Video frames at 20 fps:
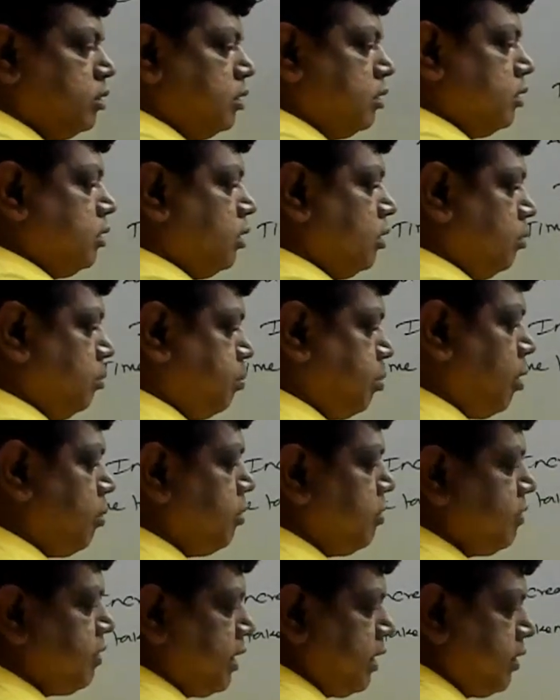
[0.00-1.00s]
probably
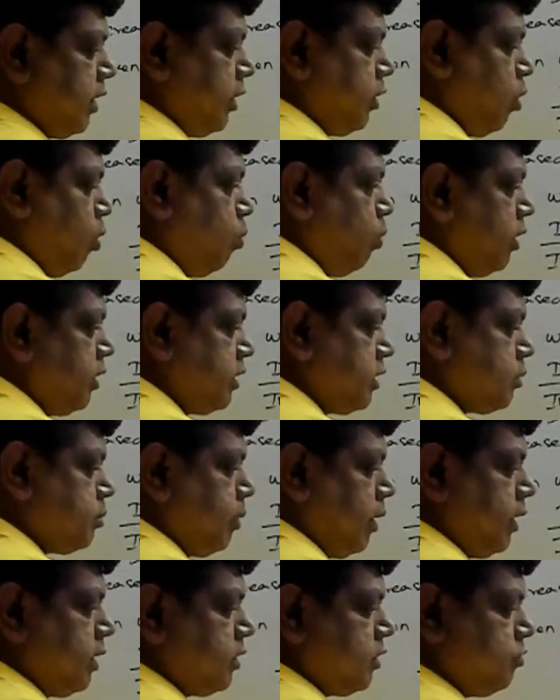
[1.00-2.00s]
we can try to avoid this
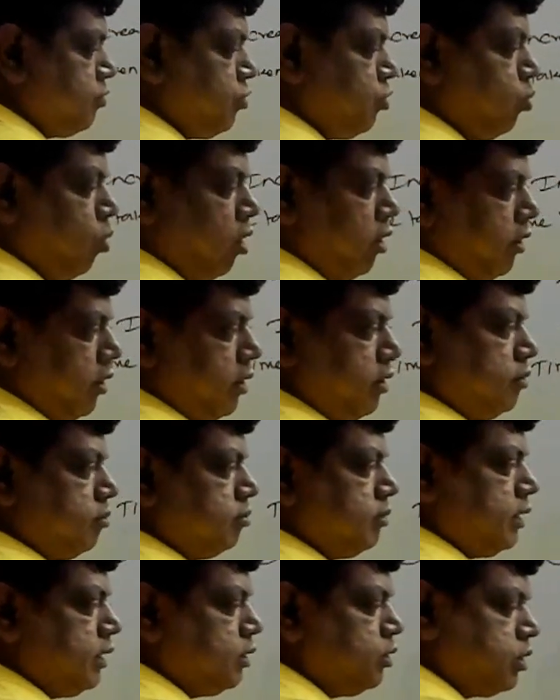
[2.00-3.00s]
minus if you want.
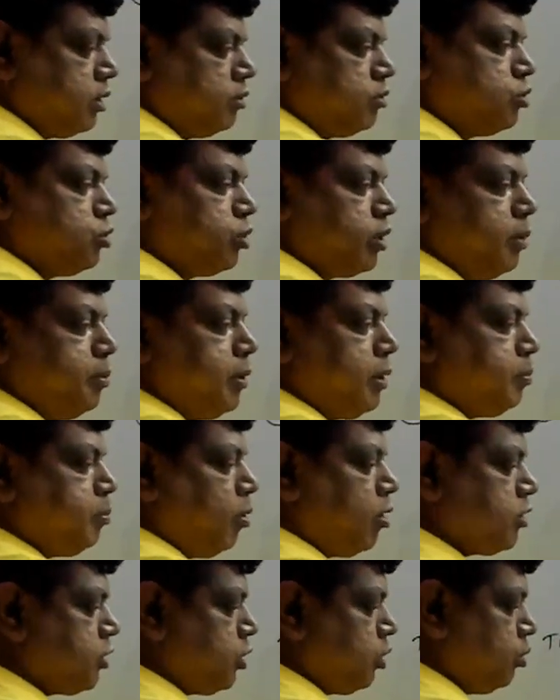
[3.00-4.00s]
To keep it
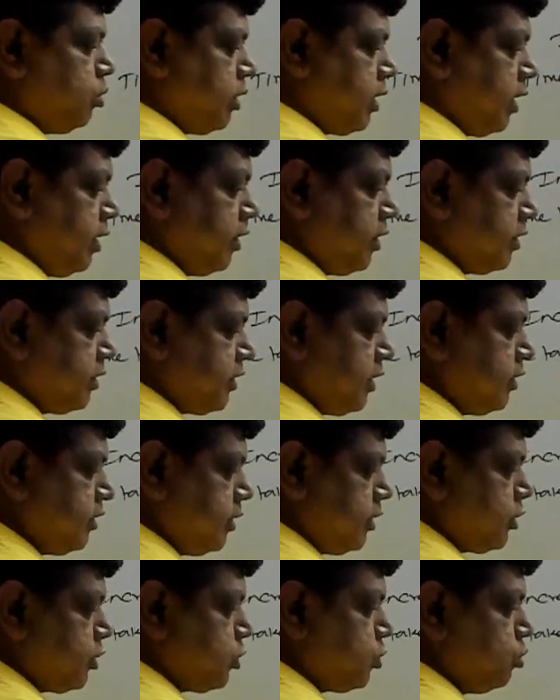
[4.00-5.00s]
positive, you can interchange
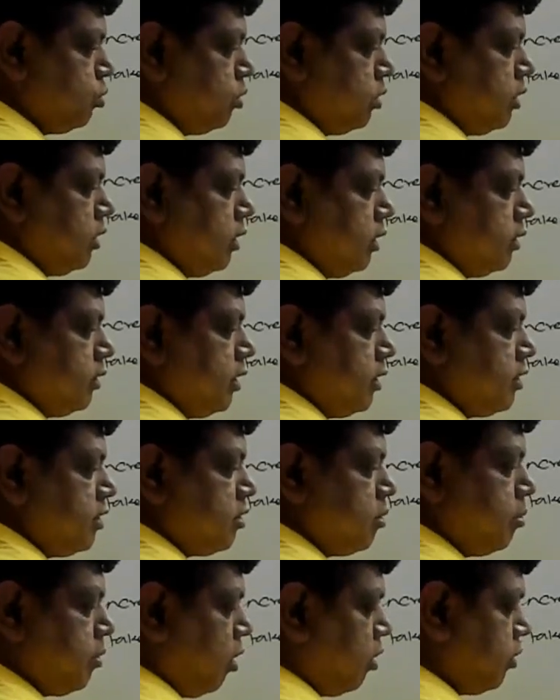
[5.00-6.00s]
these two. Then this,
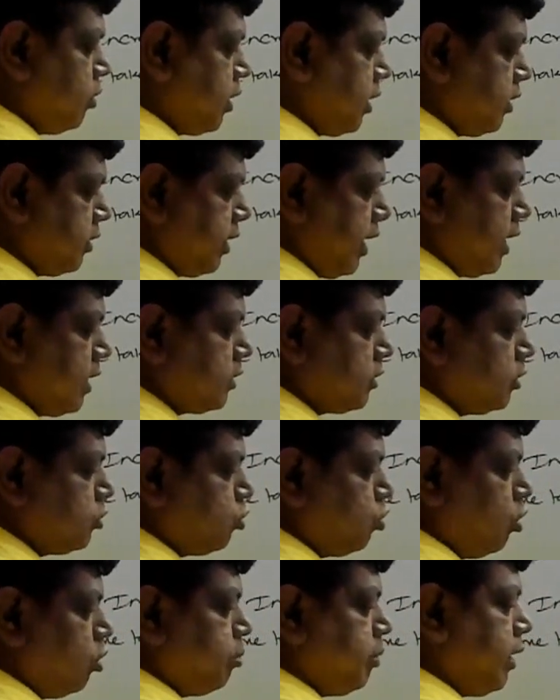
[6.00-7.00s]
or you can cancel
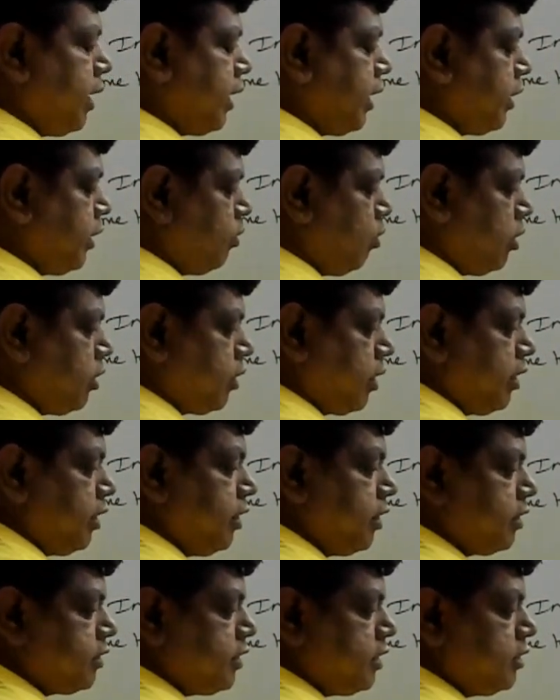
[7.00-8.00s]
throughout by negative, or you can
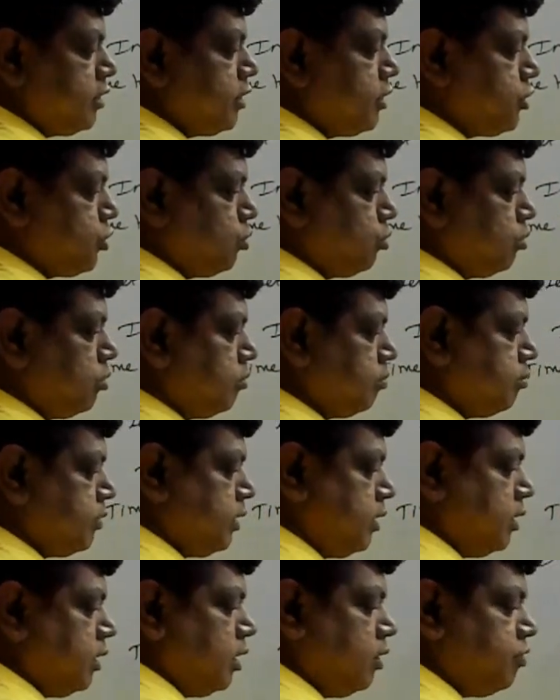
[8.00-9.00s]
interchange these two.
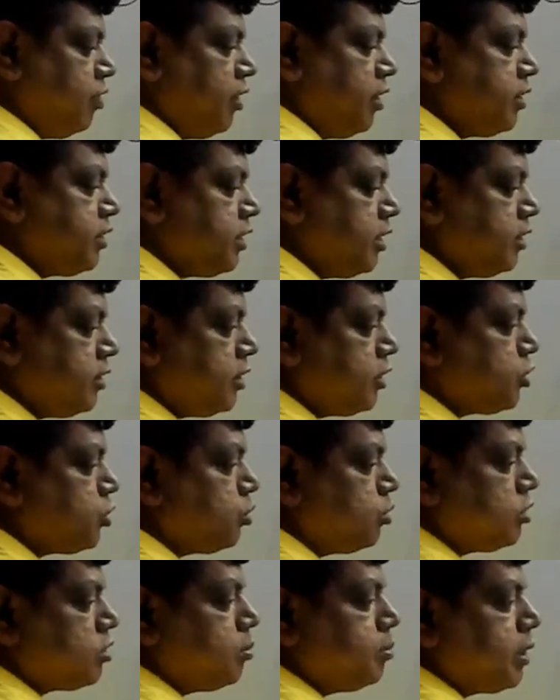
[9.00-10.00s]
If you interchange these two,
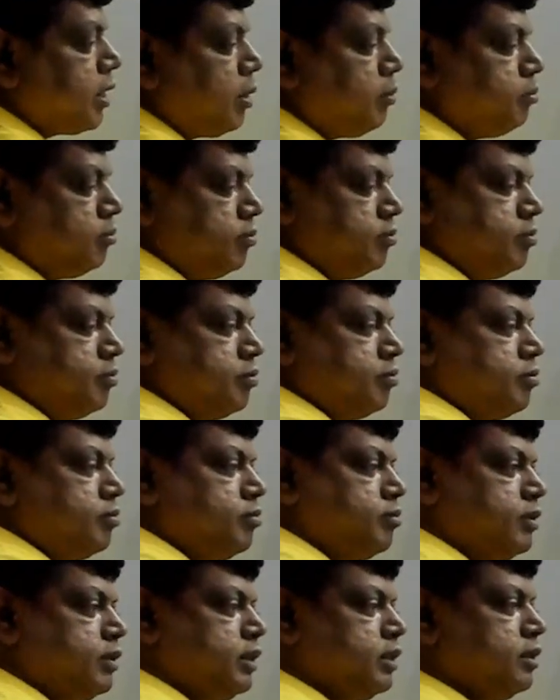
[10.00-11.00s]
this will become
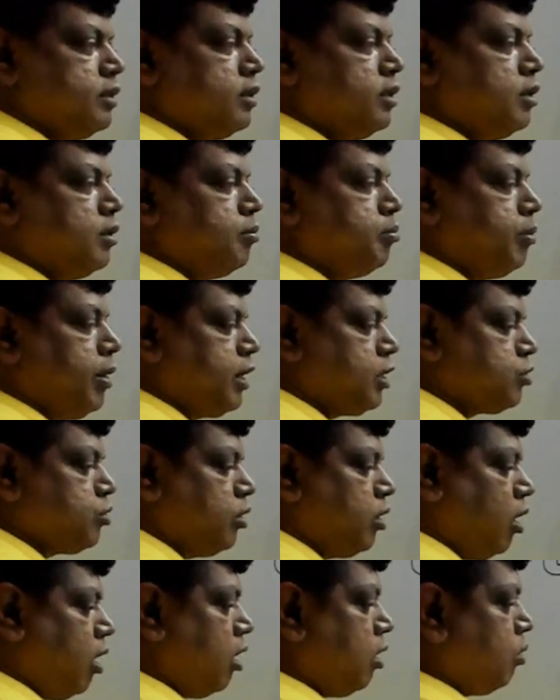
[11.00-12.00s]
minus 1,
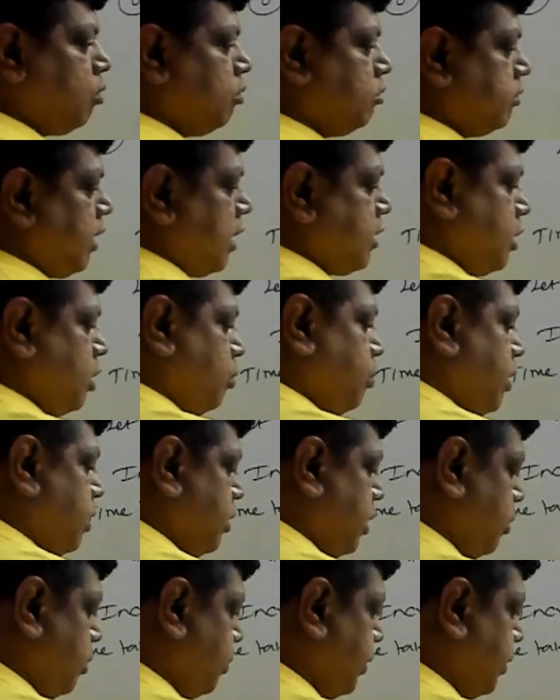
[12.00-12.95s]
or the other way that we